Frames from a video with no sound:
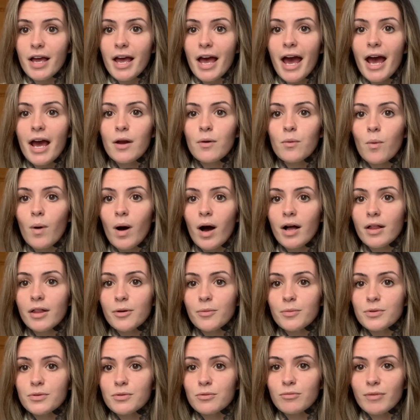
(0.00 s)
And while it
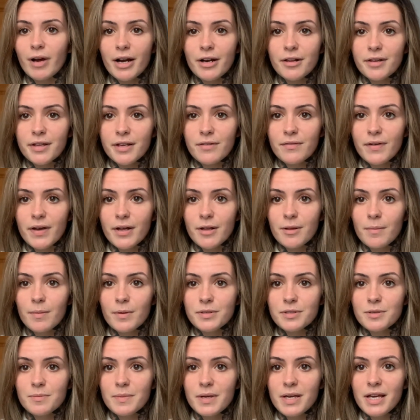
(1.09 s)
was readily available
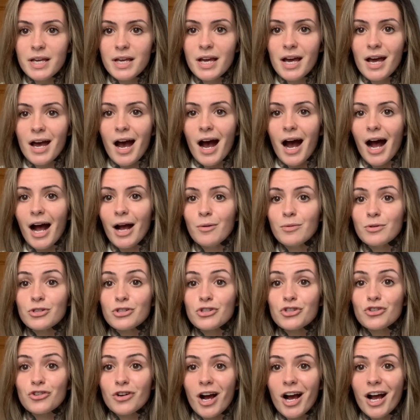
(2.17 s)
to me, I was
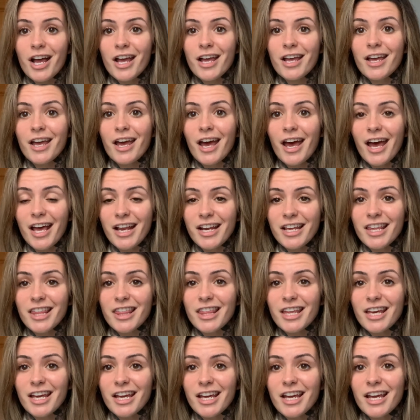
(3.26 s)
trying
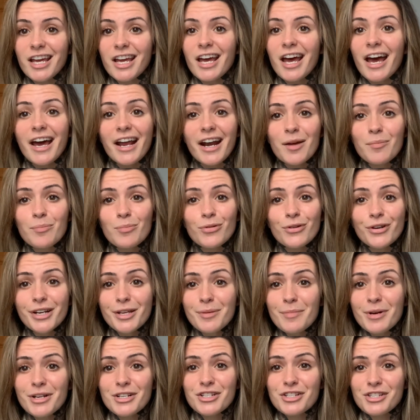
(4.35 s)
anything, and I pretty
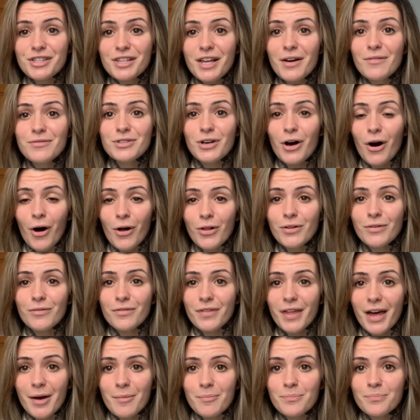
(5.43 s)
much loved all of
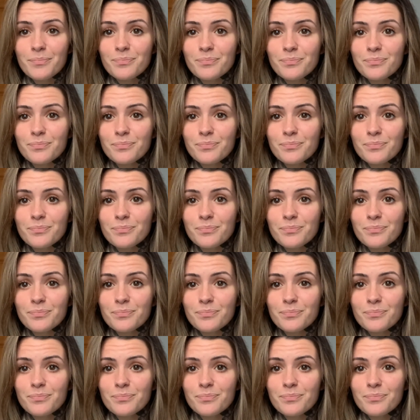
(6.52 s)
them.